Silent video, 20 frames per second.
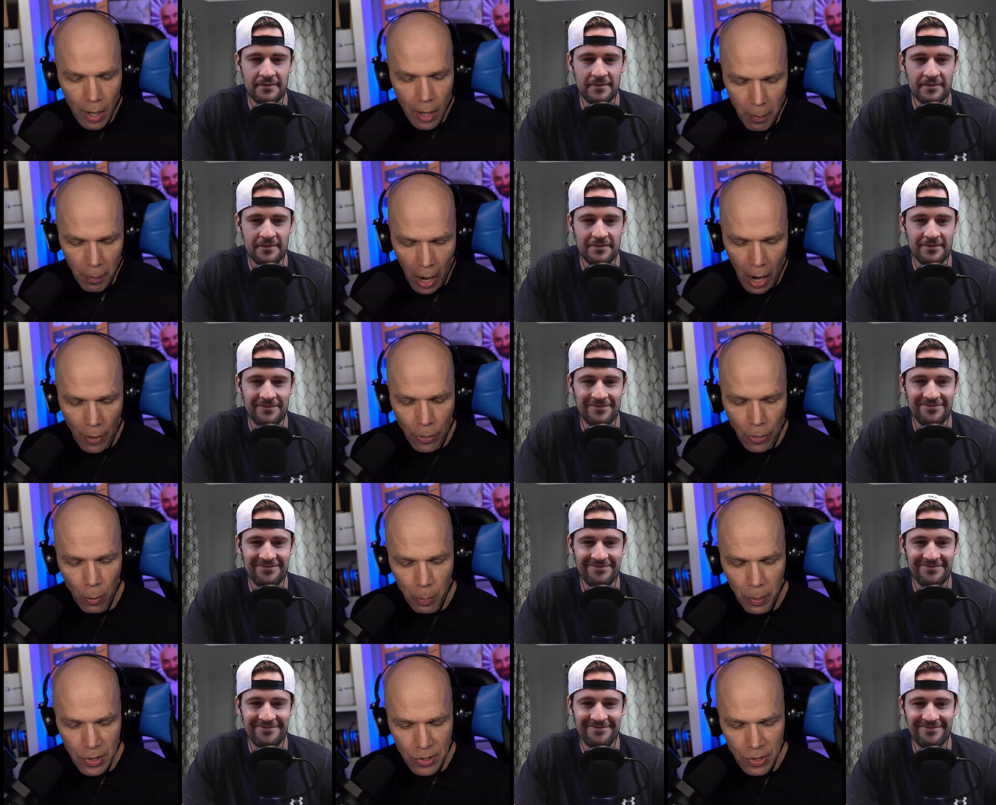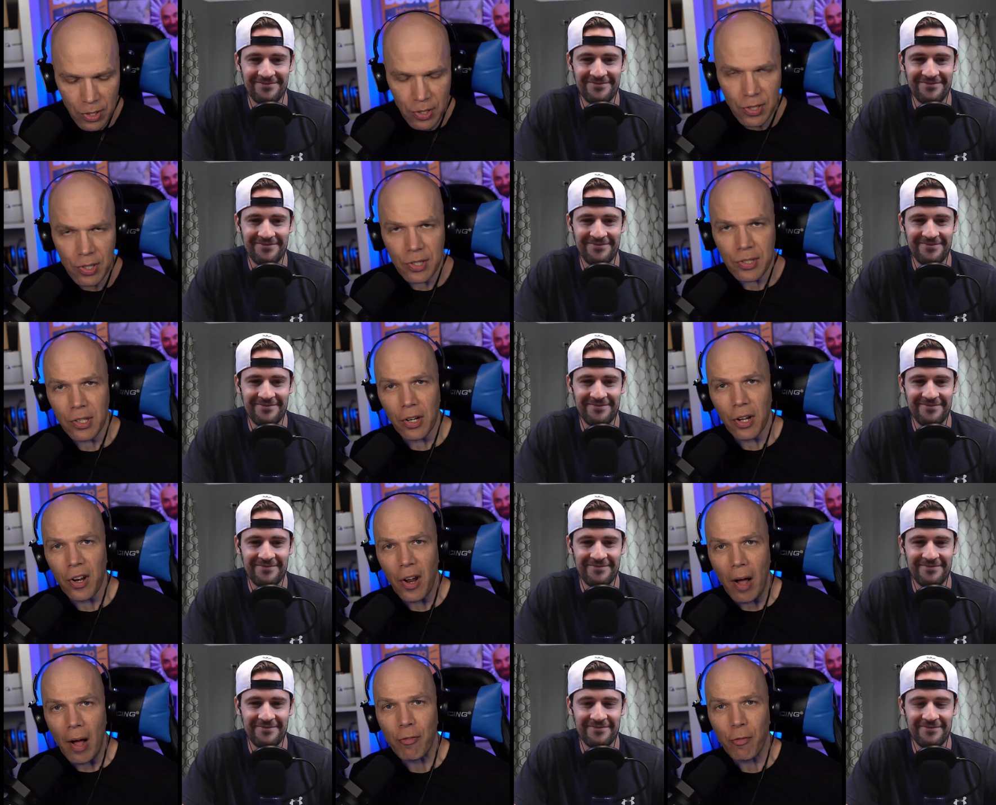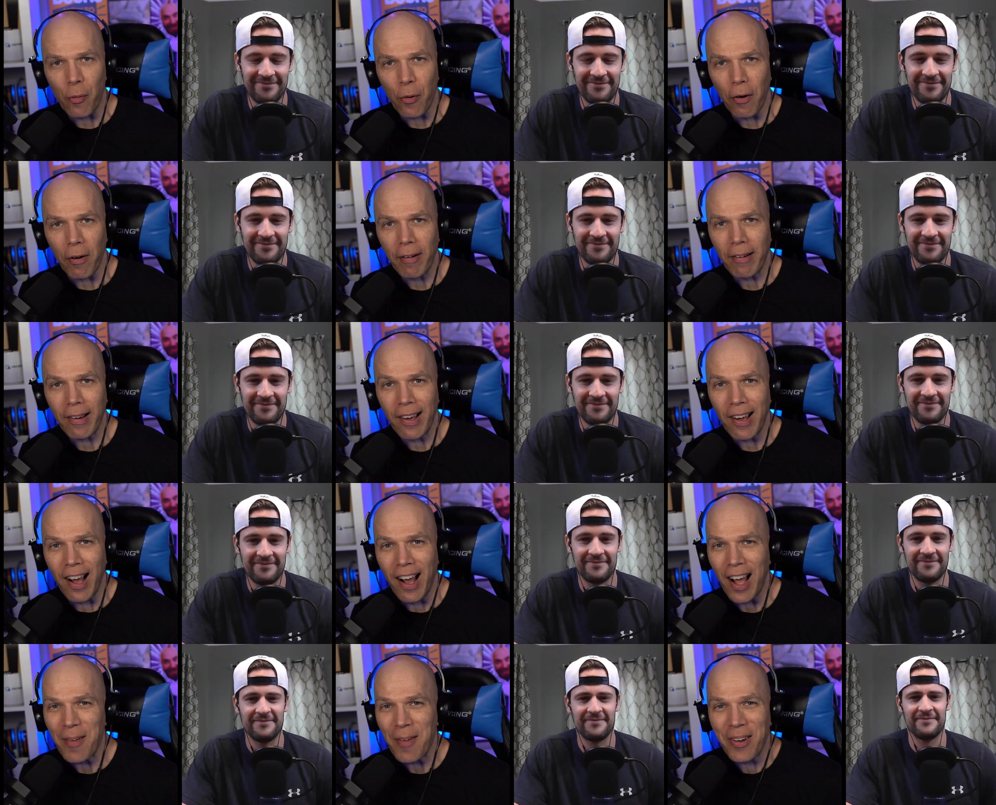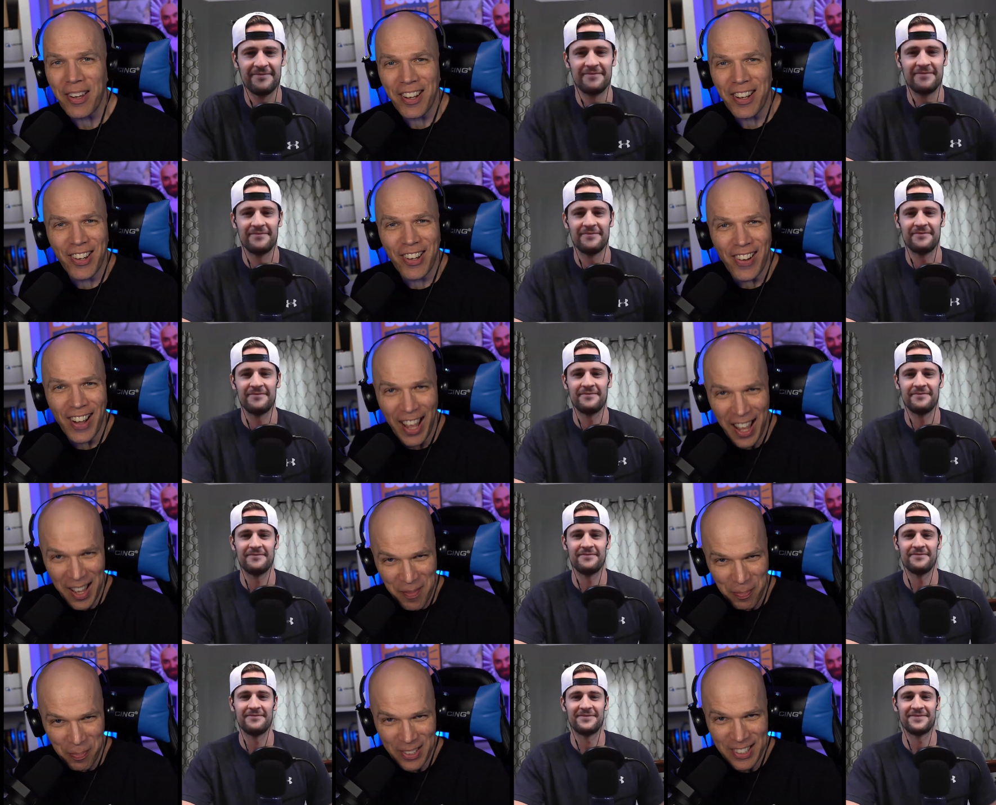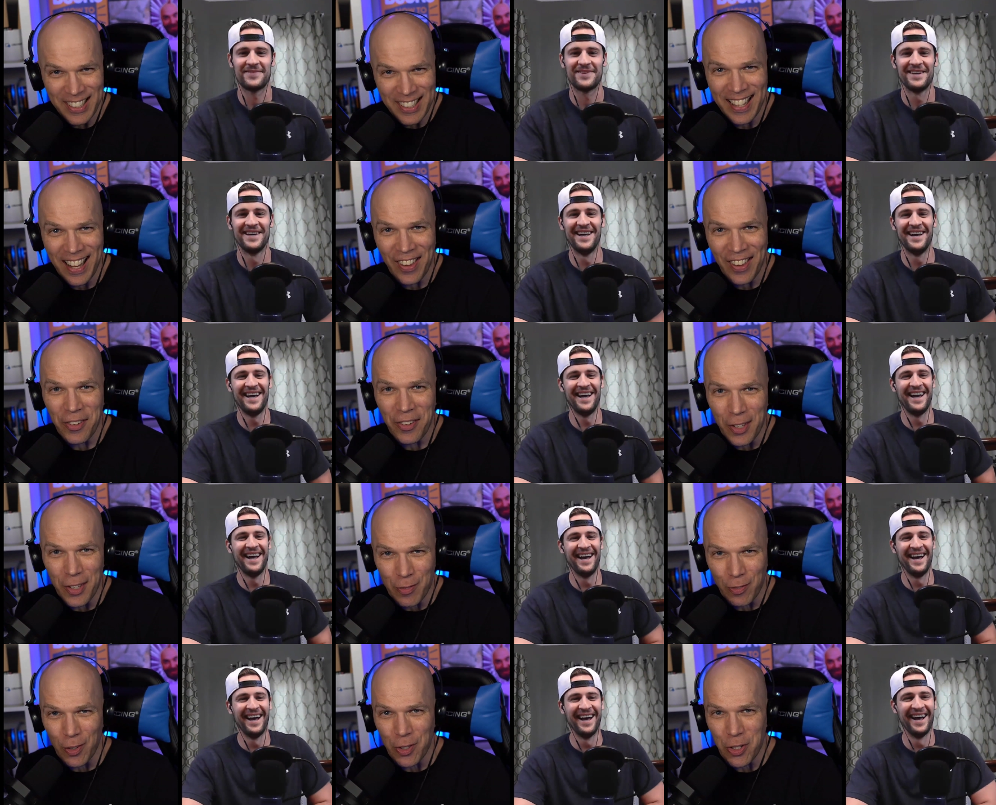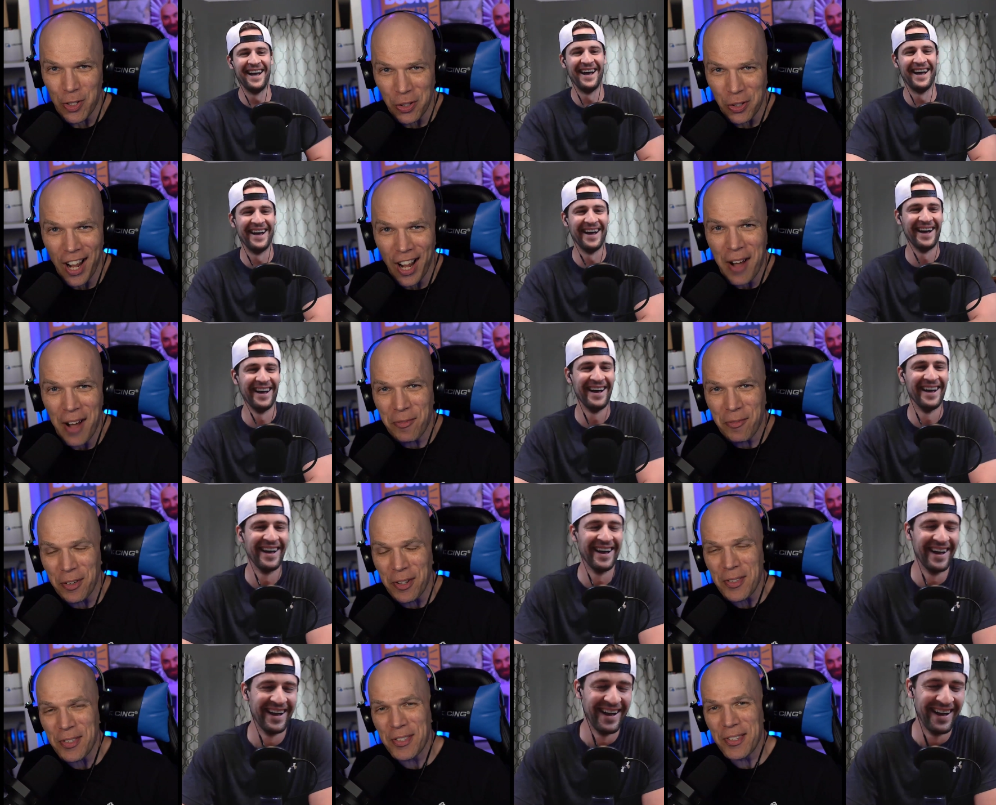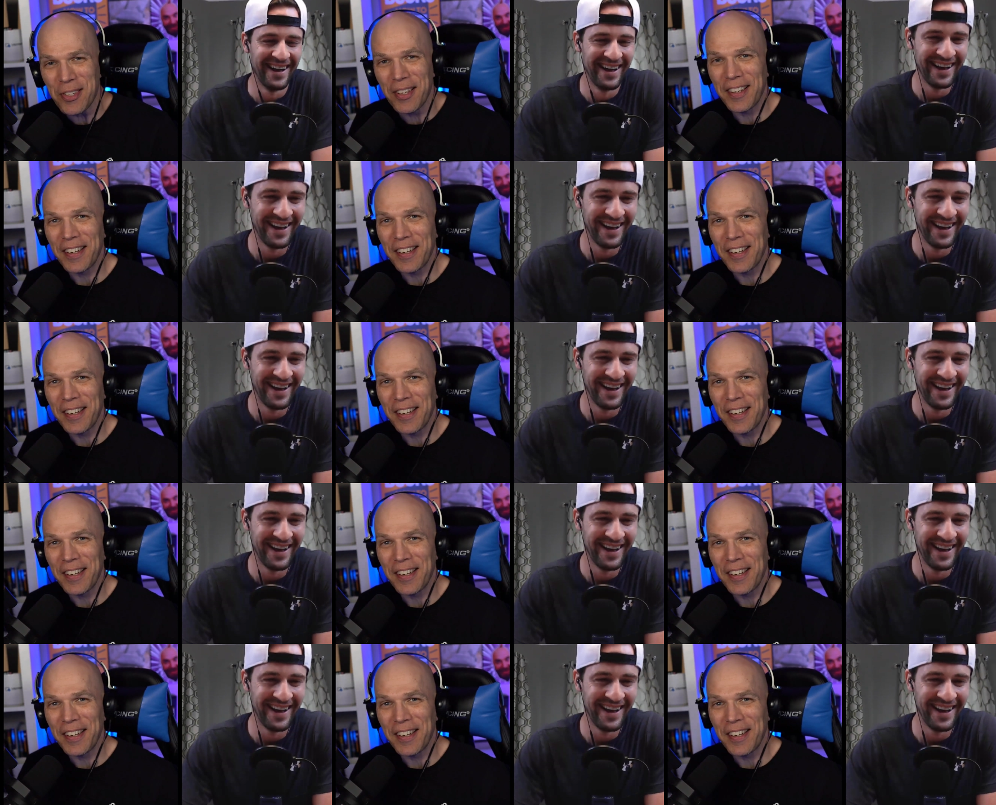Speaker 1: My author business isn't enough work. I'm going to go ahead and put together this virtual conference.